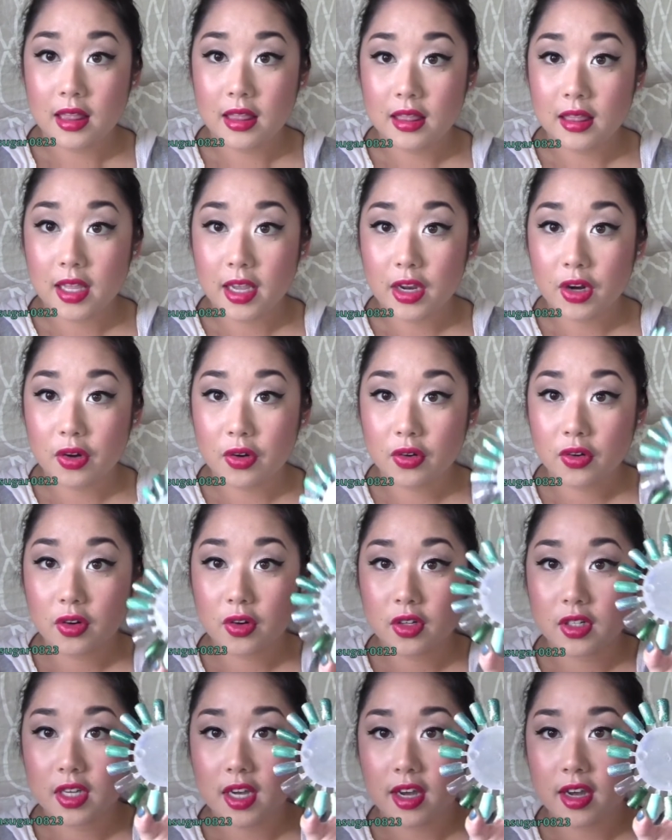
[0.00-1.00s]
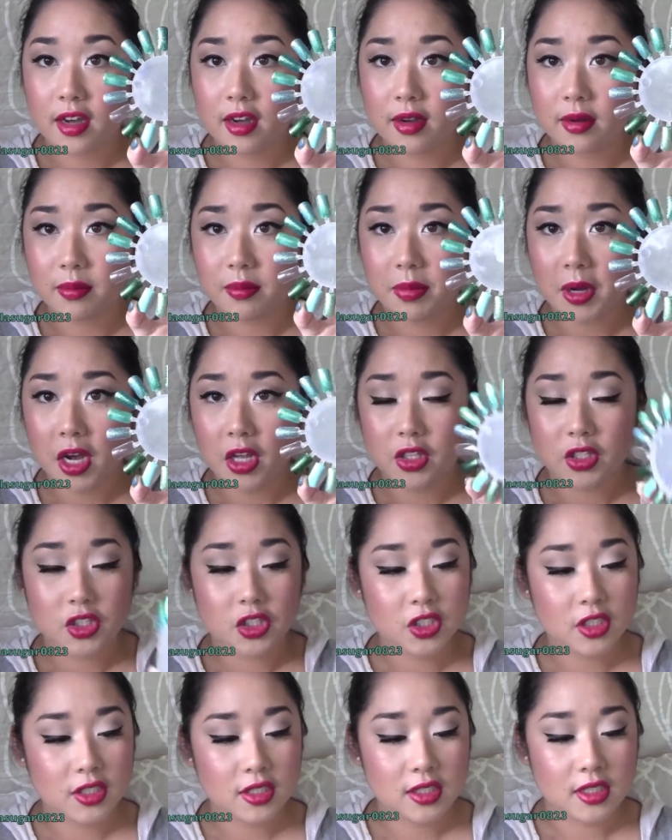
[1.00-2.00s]
layered um,
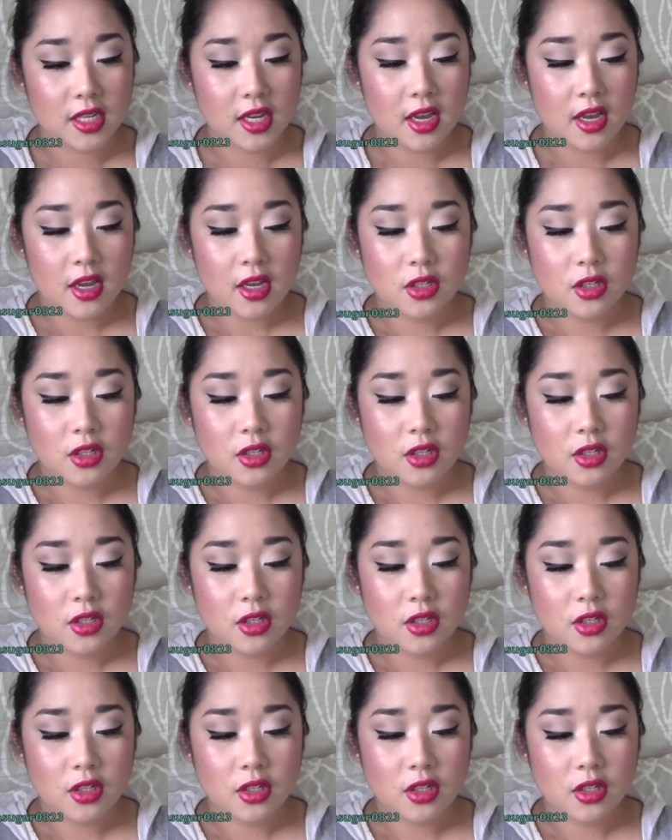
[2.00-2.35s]
polishes.